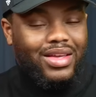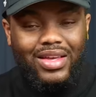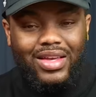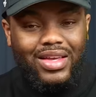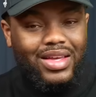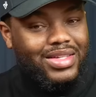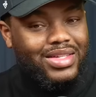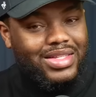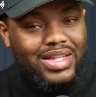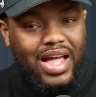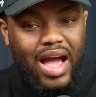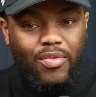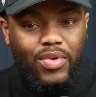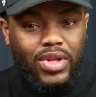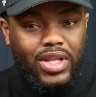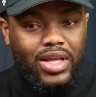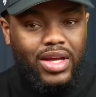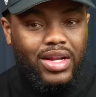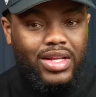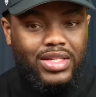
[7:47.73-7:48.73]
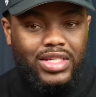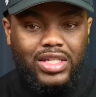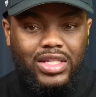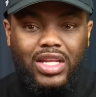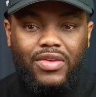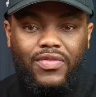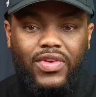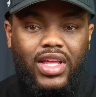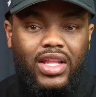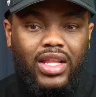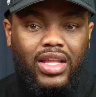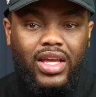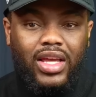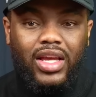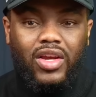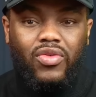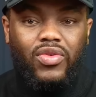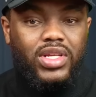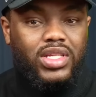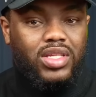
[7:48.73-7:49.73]
it's not really going to significantly
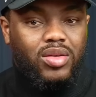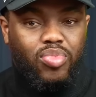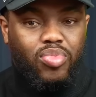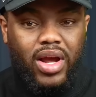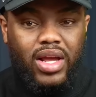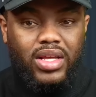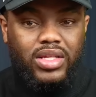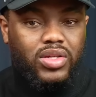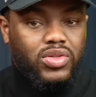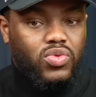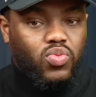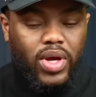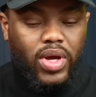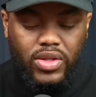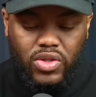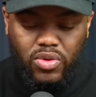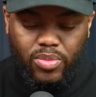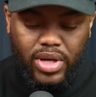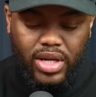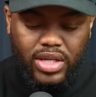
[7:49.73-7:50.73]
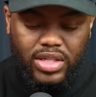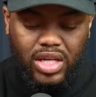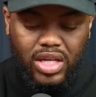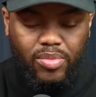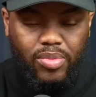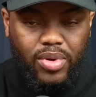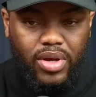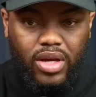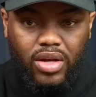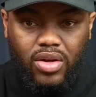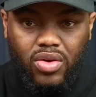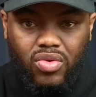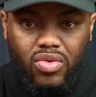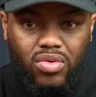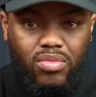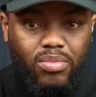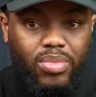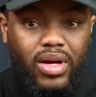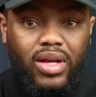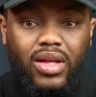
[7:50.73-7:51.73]
increase the price. There's way too many Shiba Inu.
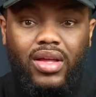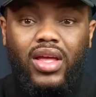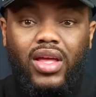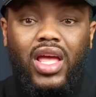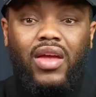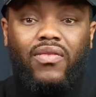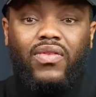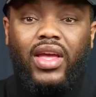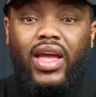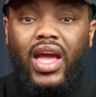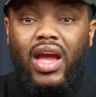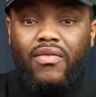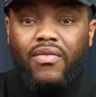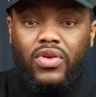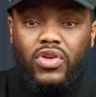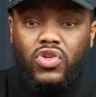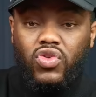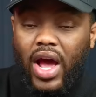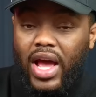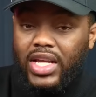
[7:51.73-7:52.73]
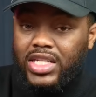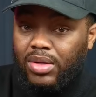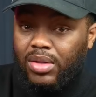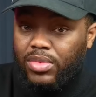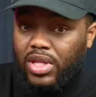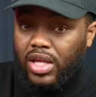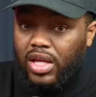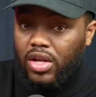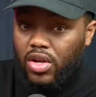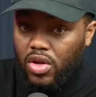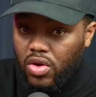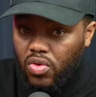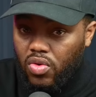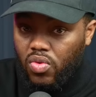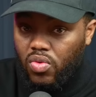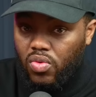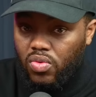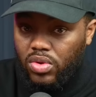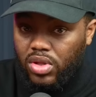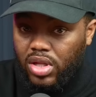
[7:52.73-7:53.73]
But if they ever try something new,
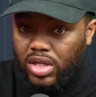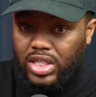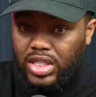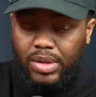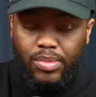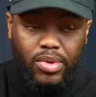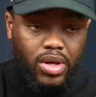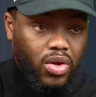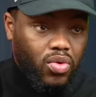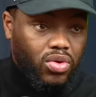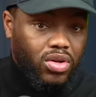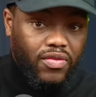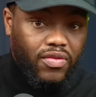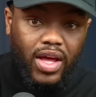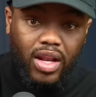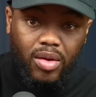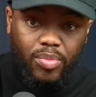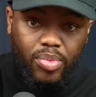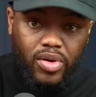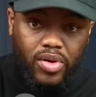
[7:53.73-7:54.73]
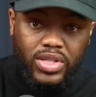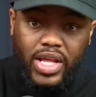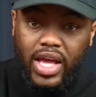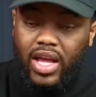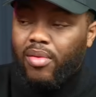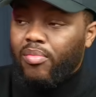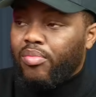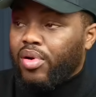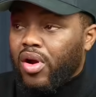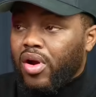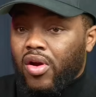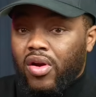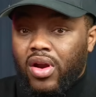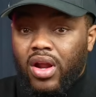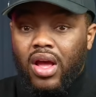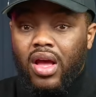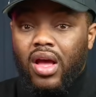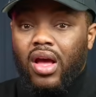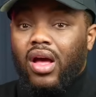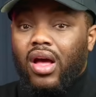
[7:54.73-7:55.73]
the Shiba Inu developers that could burn
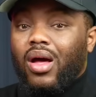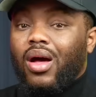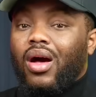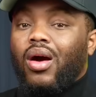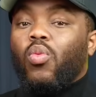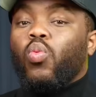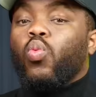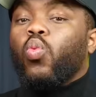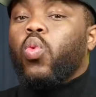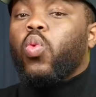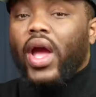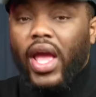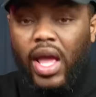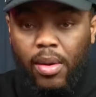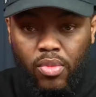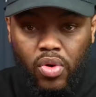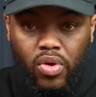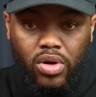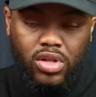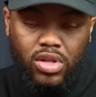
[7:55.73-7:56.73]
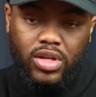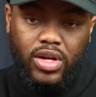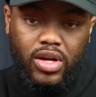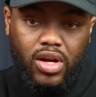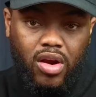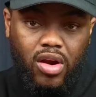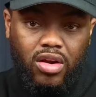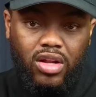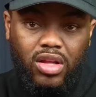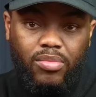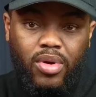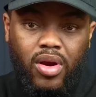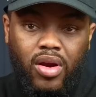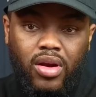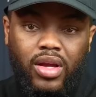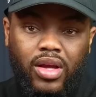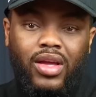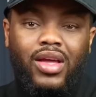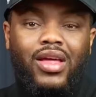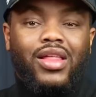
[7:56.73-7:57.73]
way more than they're currently
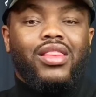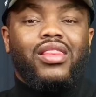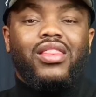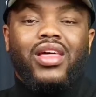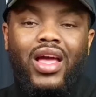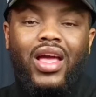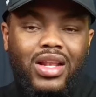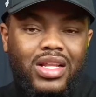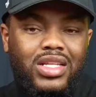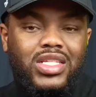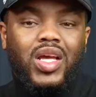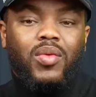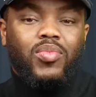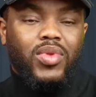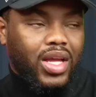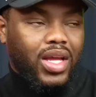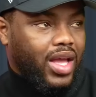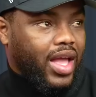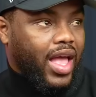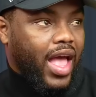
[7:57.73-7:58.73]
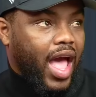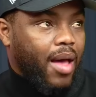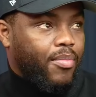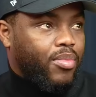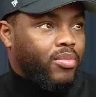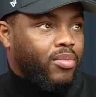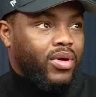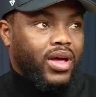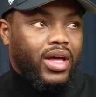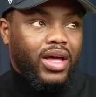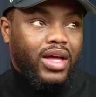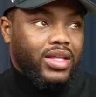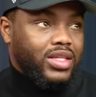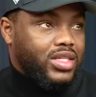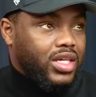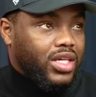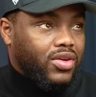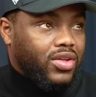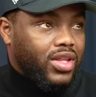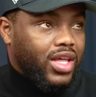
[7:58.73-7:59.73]
burning, then something could happen. But
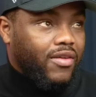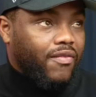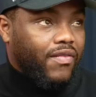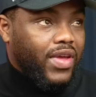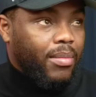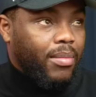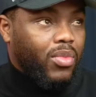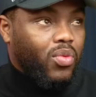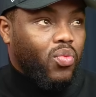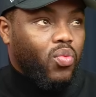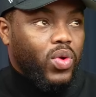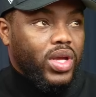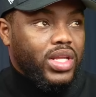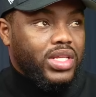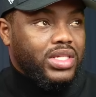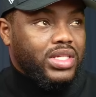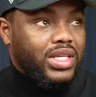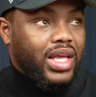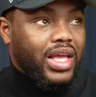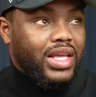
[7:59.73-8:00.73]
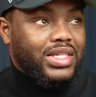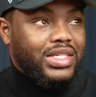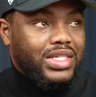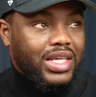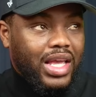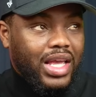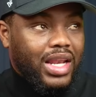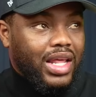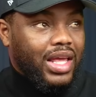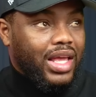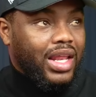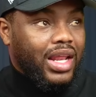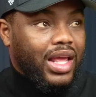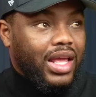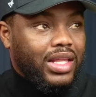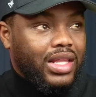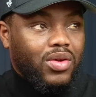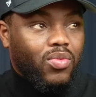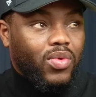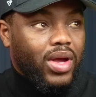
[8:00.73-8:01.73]
until then, family, we just ain't seeing it. It
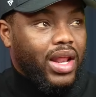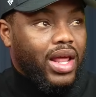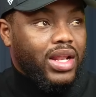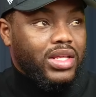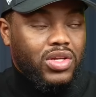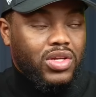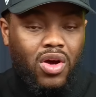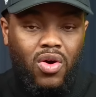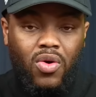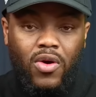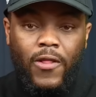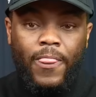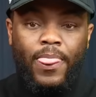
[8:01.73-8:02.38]
ain't the way that it's going.